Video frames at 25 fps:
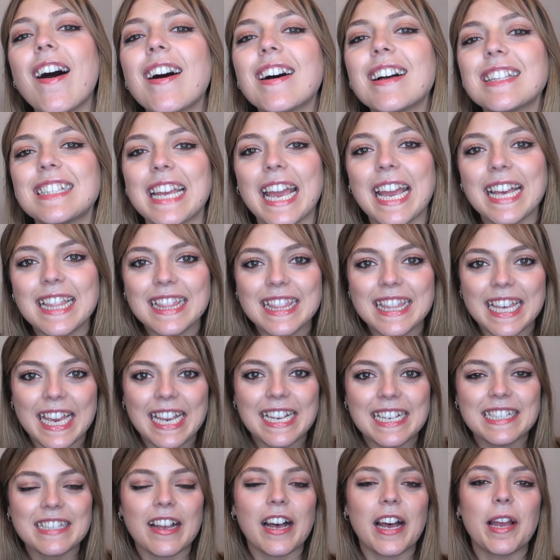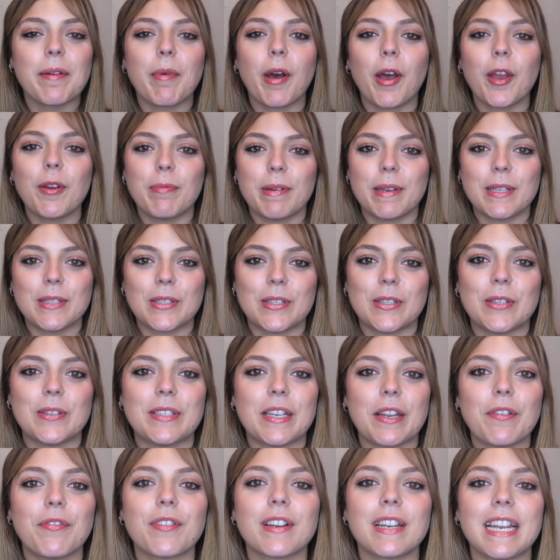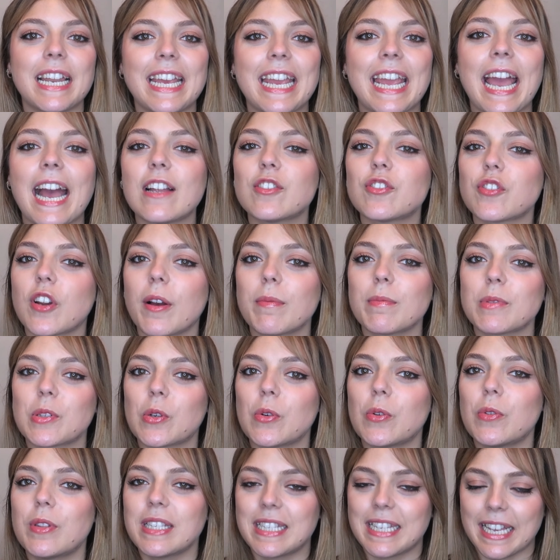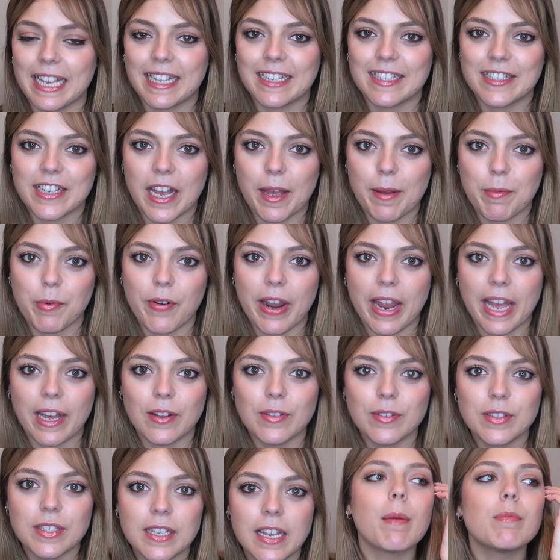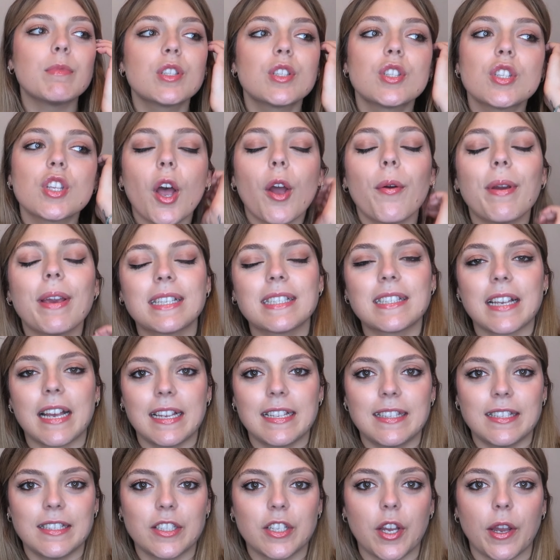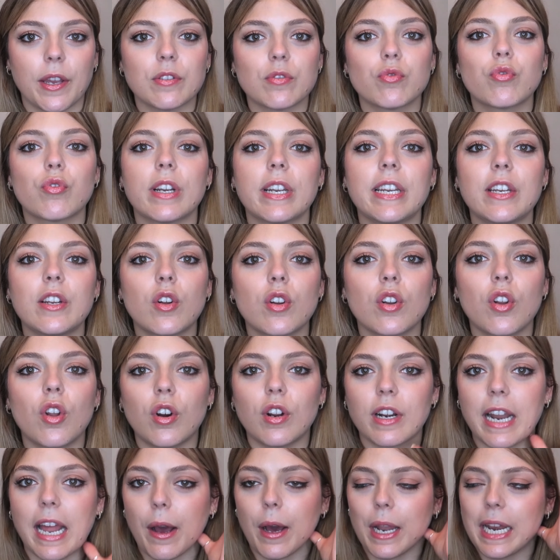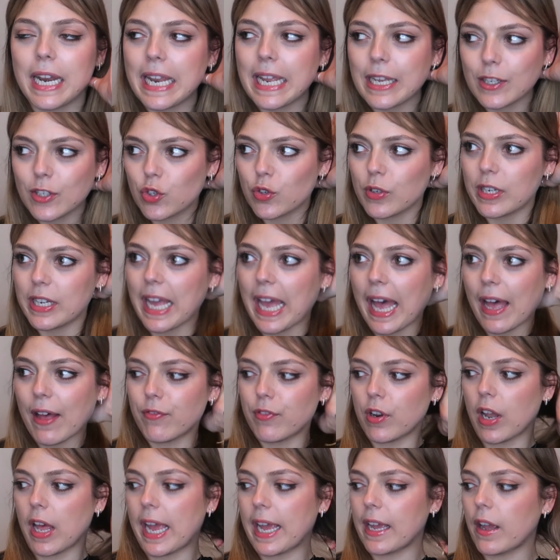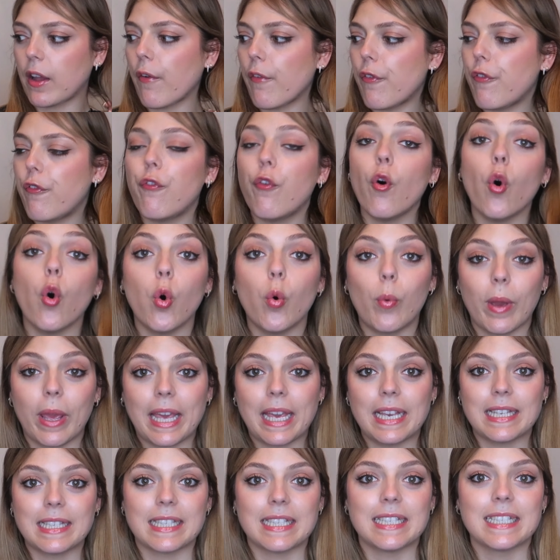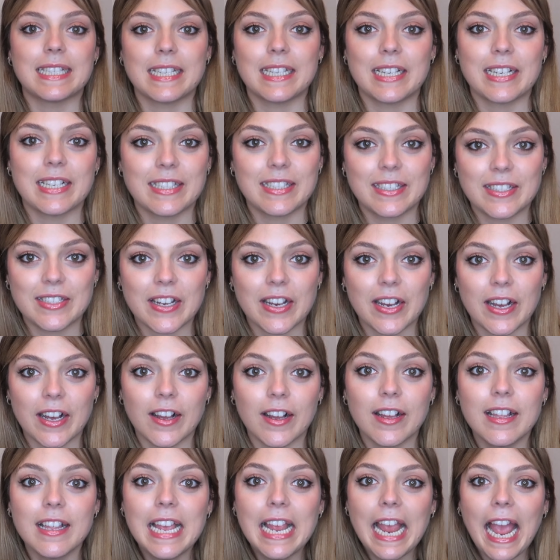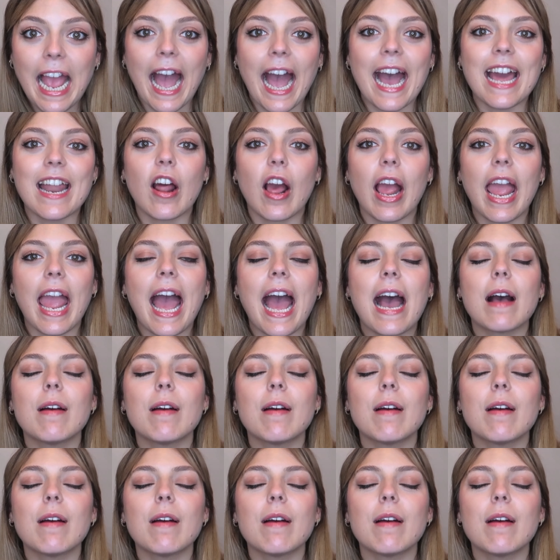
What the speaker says: are 10 things I'm hoping to do differently at drama school the second time around. I'm so excited to go. It's really not long now. I literally have like 4 weeks until I start, and I